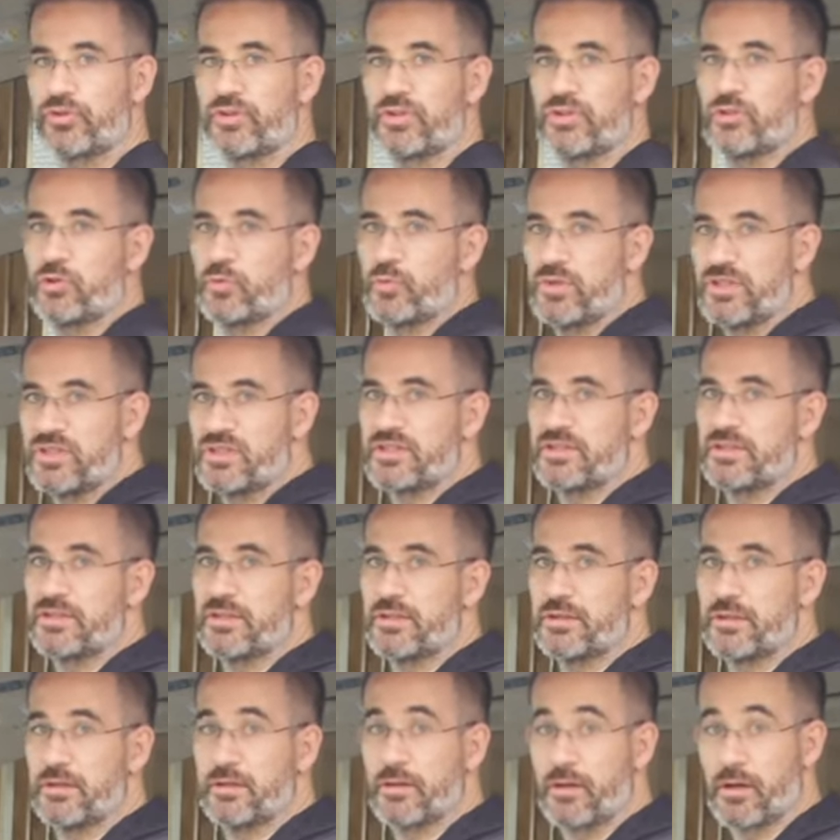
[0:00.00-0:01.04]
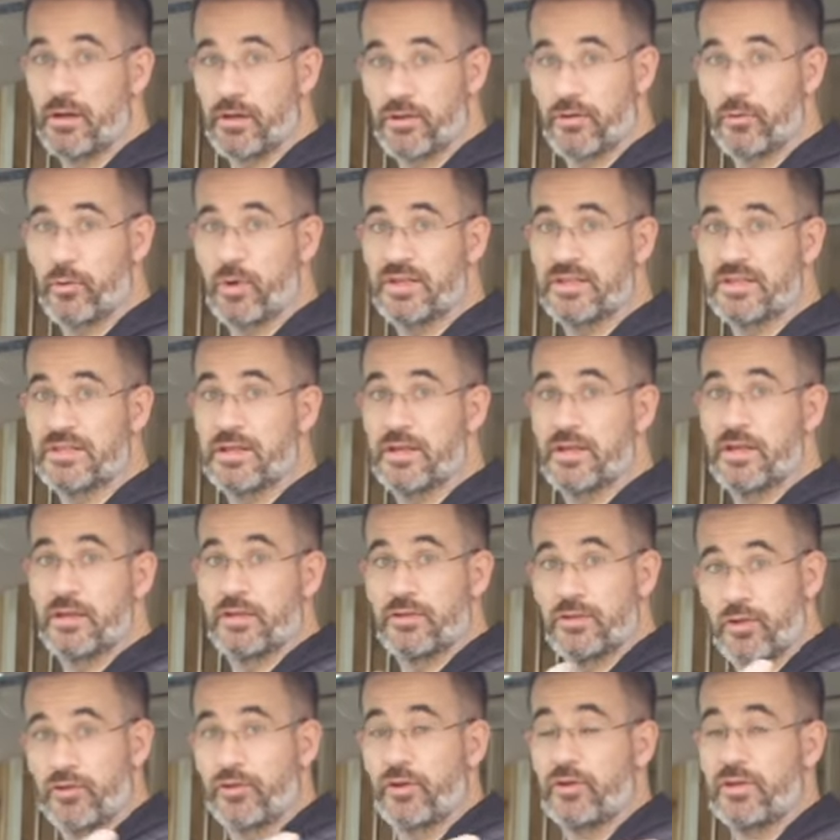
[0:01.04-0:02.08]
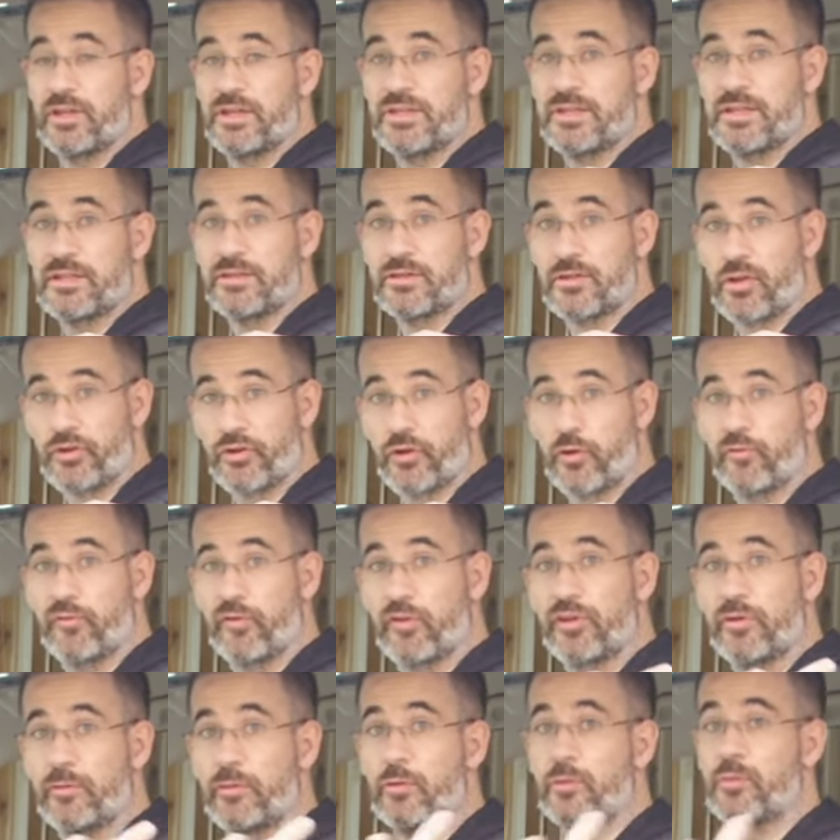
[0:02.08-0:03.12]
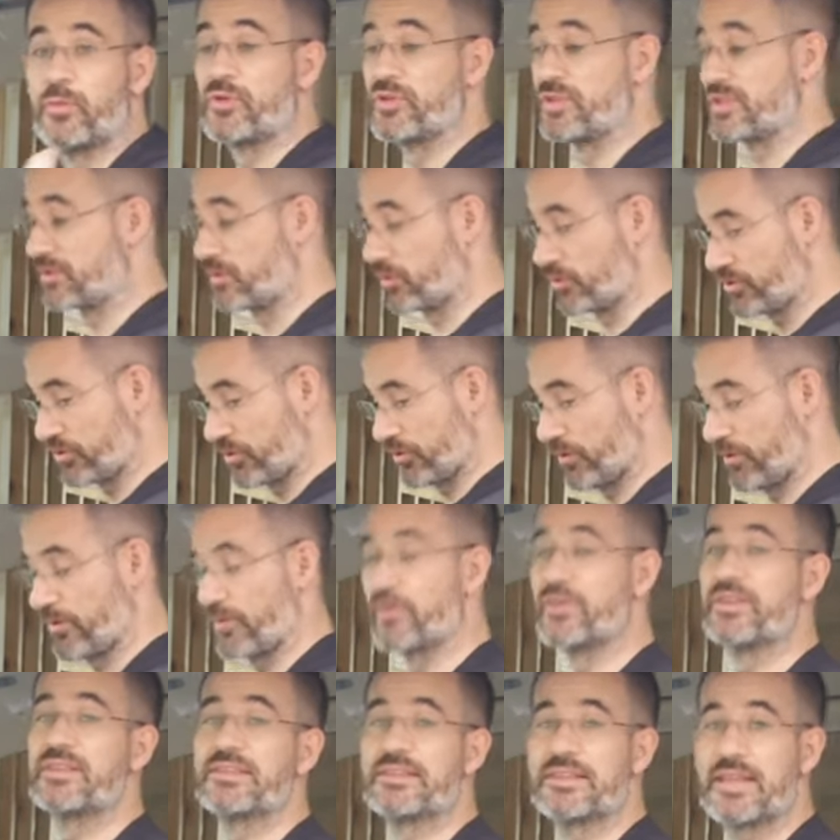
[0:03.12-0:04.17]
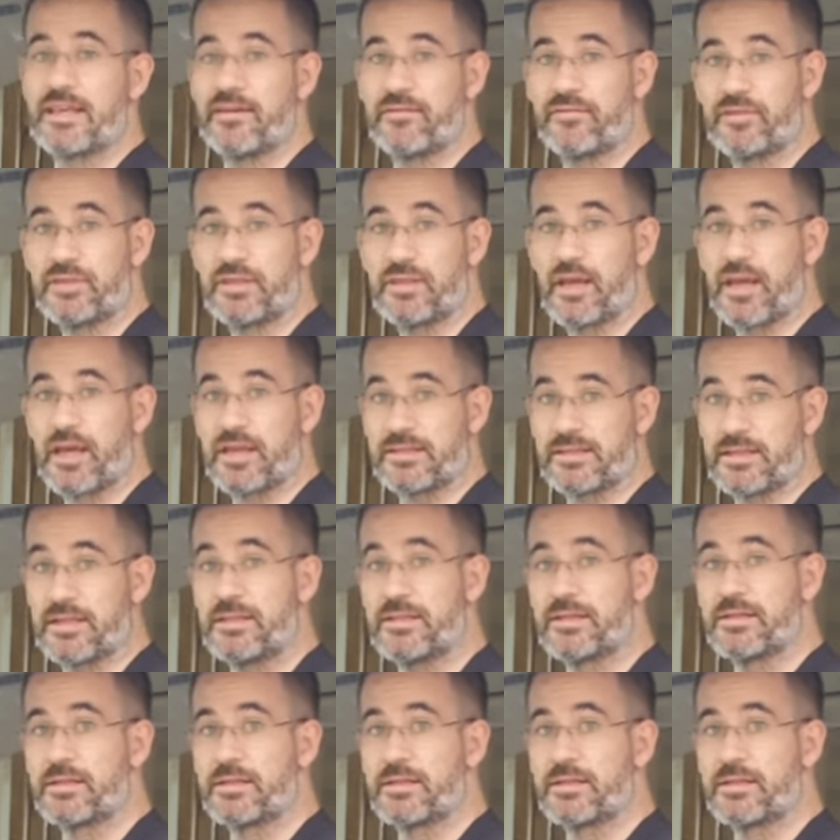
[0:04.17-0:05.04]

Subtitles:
it to be sheer. Otherwise, not only is it not comfortable, but it's also a safety hazard.